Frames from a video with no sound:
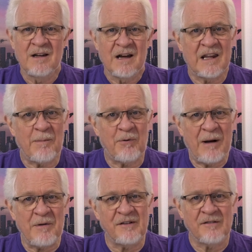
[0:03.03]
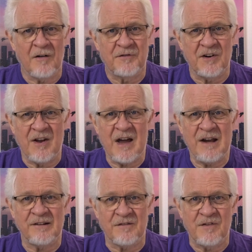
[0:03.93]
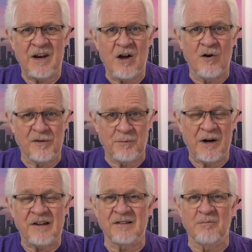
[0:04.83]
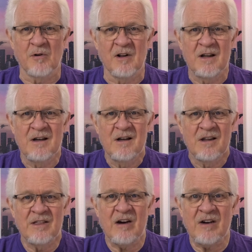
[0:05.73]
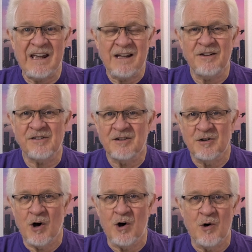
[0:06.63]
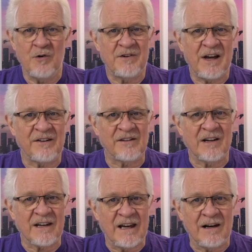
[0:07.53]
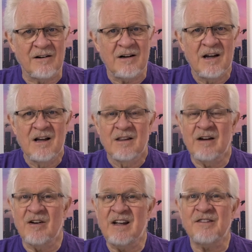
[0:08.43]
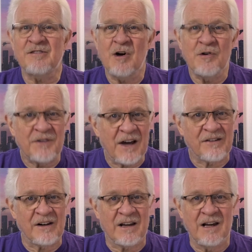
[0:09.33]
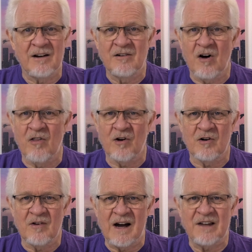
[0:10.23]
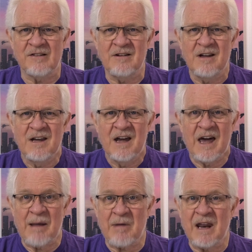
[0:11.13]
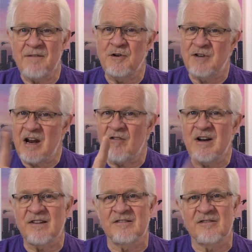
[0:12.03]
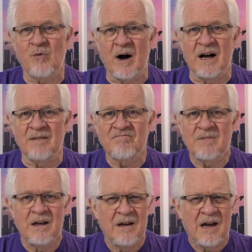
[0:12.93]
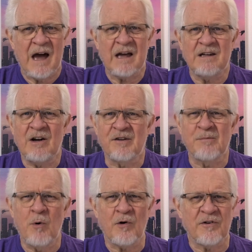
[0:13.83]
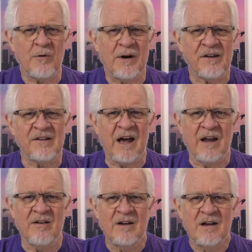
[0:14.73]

And the premise of today's video is pretty simple. There is no Tesla killer. There is no Tesla killer on the horizon. And I'm going to give you 10 reasons why. You know, it's important to understand.